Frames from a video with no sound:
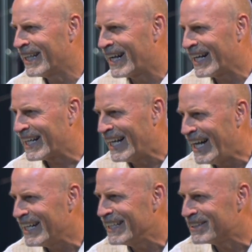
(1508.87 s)
that I
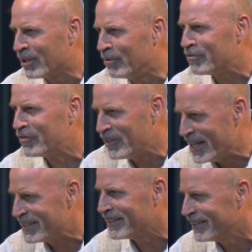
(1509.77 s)
kind of don't
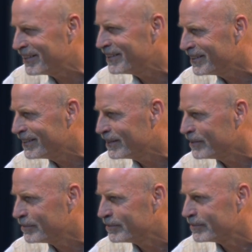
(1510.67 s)
fit.
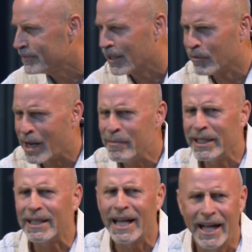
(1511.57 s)
And when I
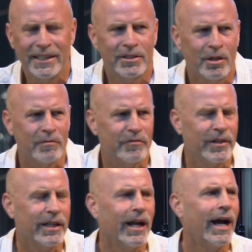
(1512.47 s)
mean kind of don't
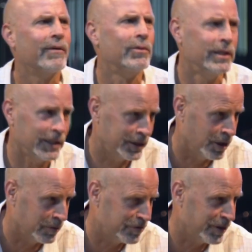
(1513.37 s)
fit, I really
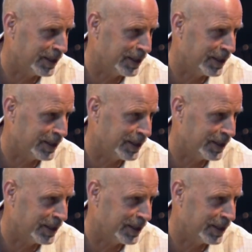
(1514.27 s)
don't